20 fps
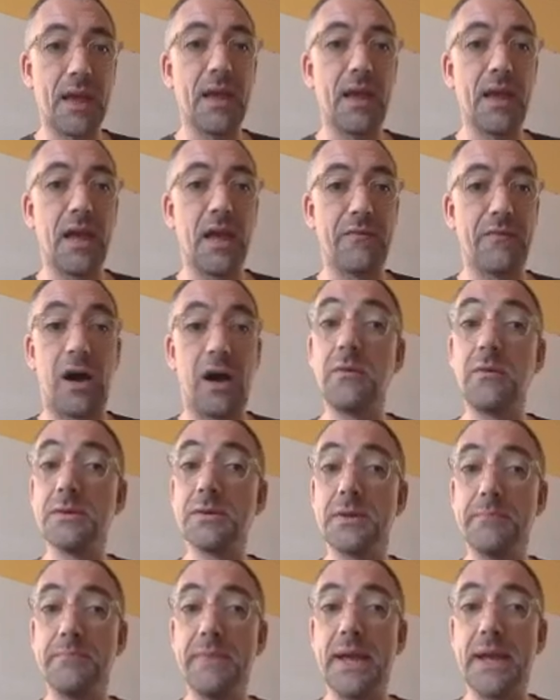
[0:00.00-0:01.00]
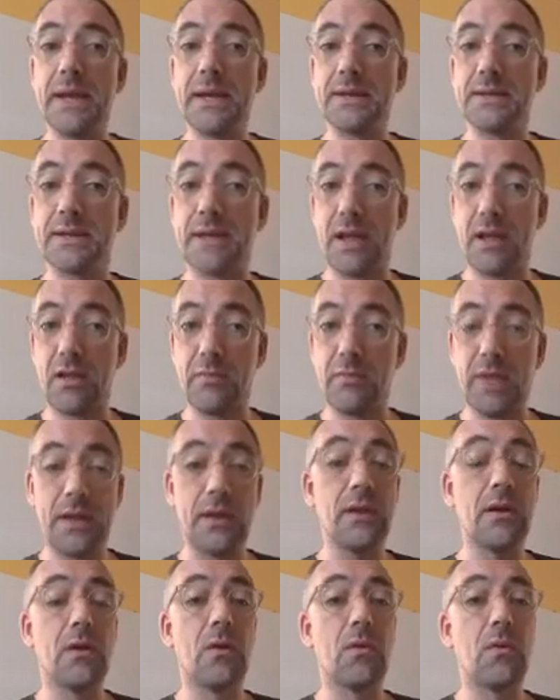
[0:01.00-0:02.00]
If I want to make it tell me
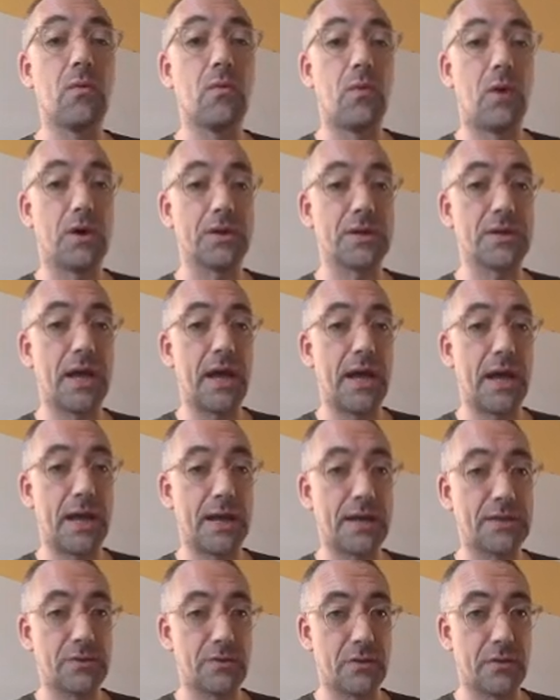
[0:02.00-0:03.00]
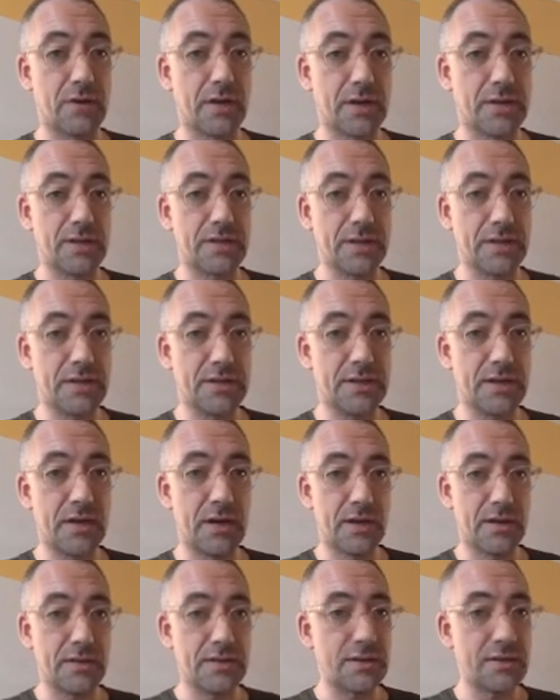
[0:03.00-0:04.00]
what XOR actually
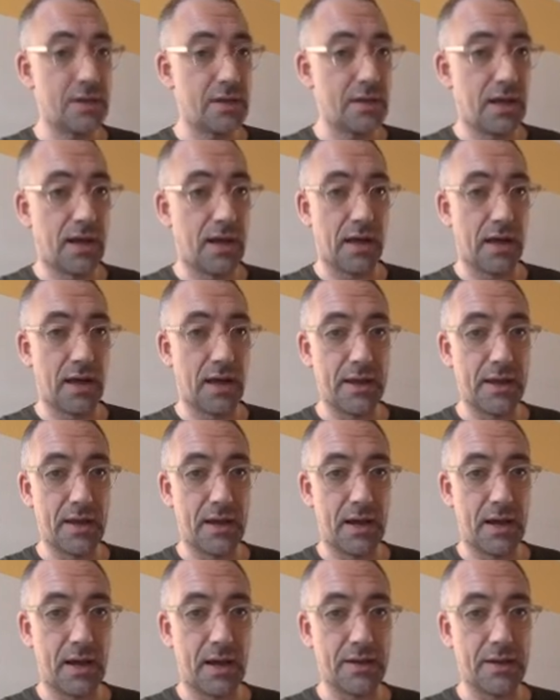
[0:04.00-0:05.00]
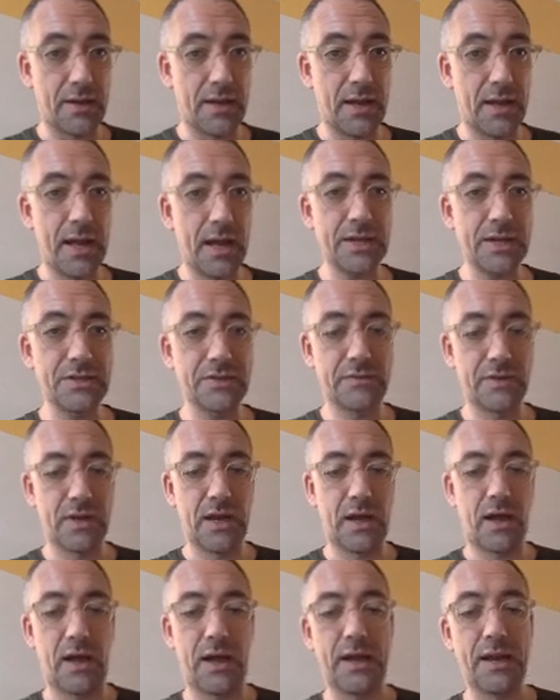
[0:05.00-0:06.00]
does, I can add an extra
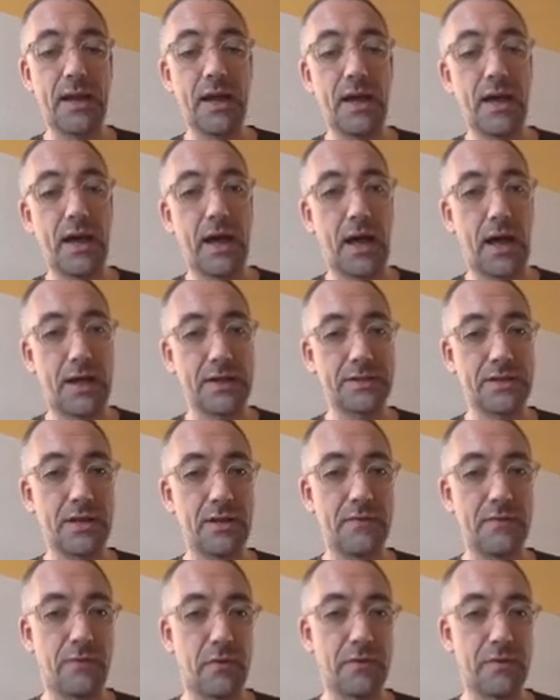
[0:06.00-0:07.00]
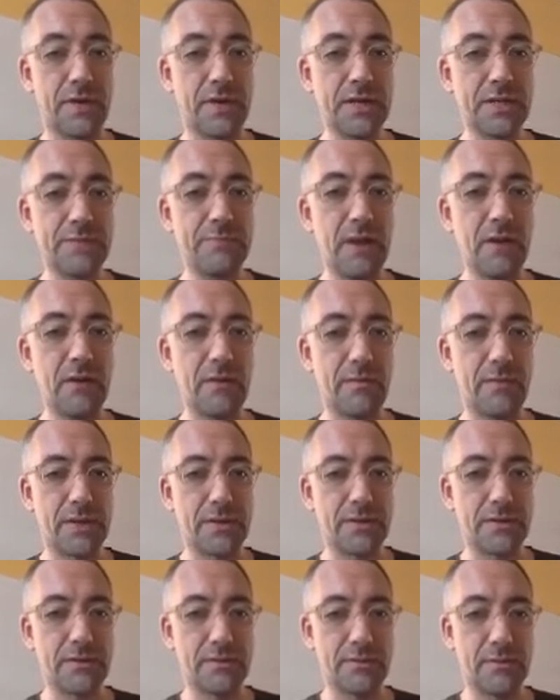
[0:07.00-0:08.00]
line asking for an
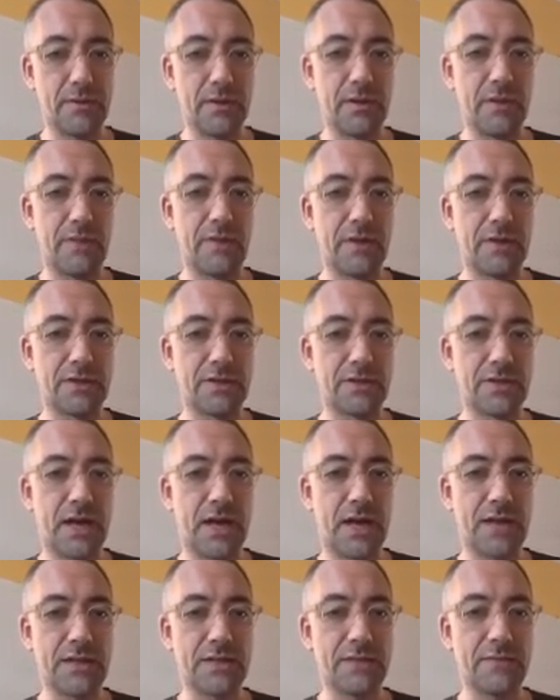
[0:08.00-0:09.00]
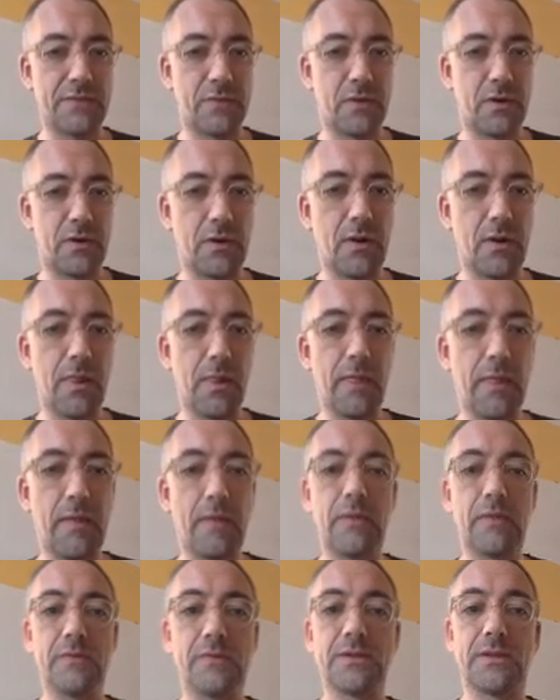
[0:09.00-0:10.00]
experiment. If I just ask for
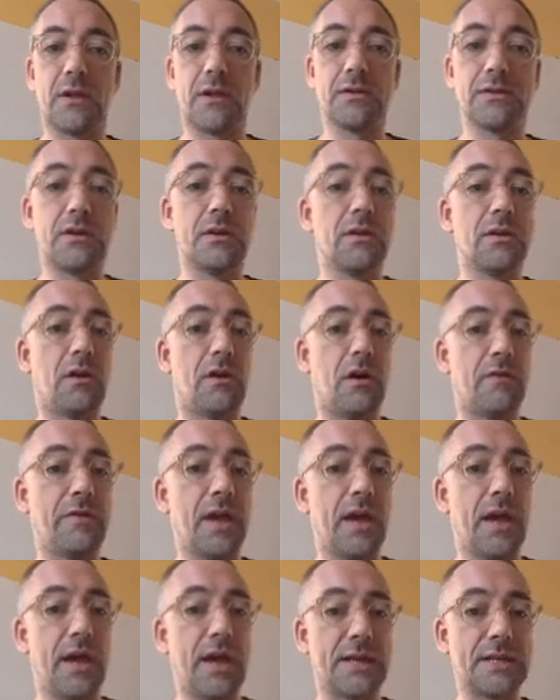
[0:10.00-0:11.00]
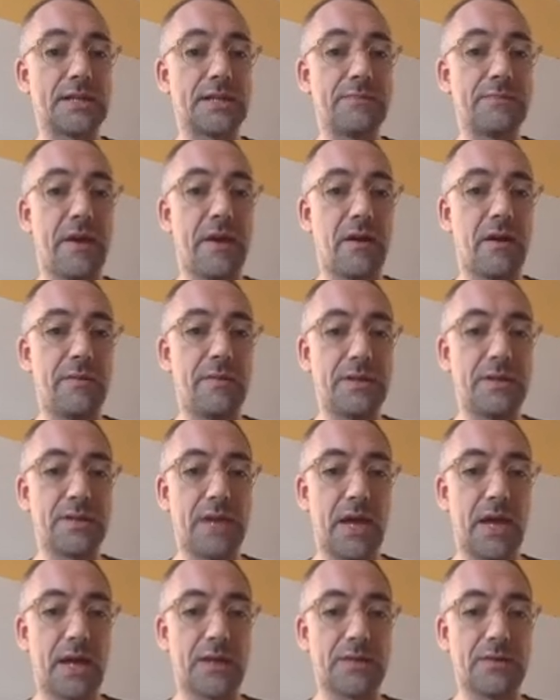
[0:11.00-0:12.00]
the result of experiment
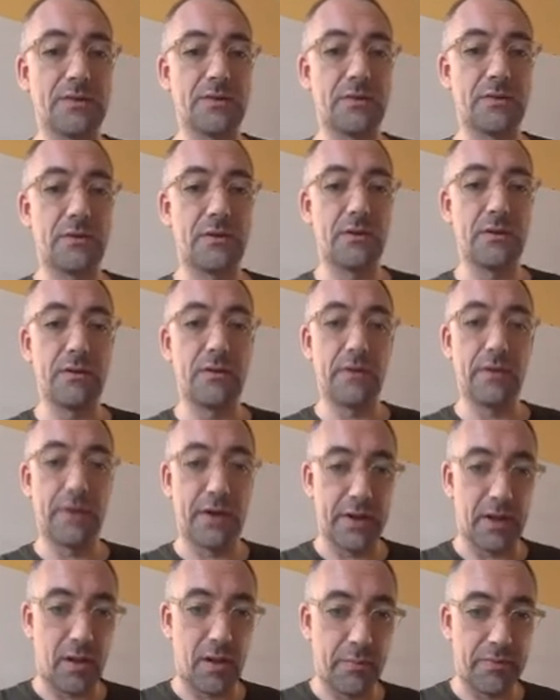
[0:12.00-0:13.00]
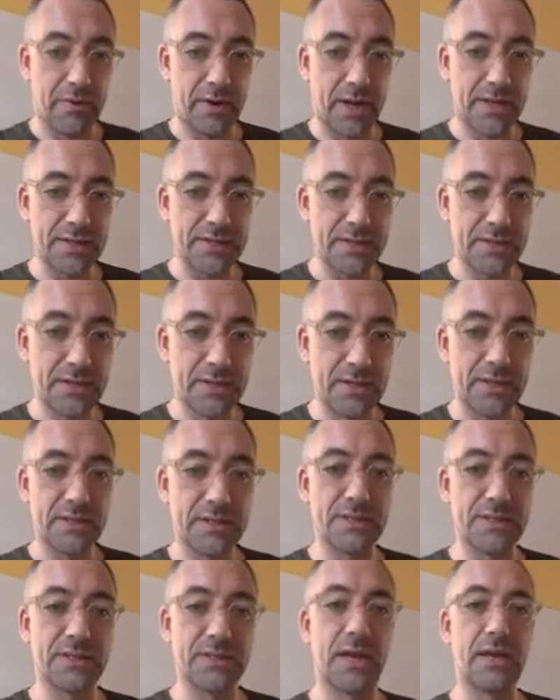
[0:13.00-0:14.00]
XOR, and I'll press
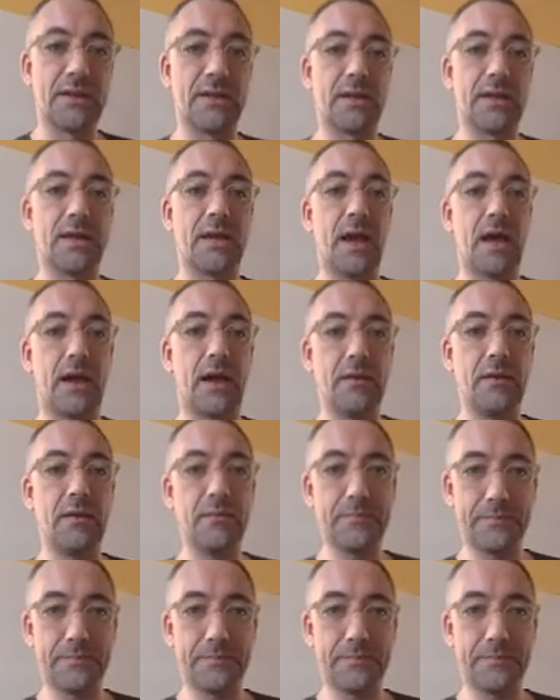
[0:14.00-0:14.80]
send again,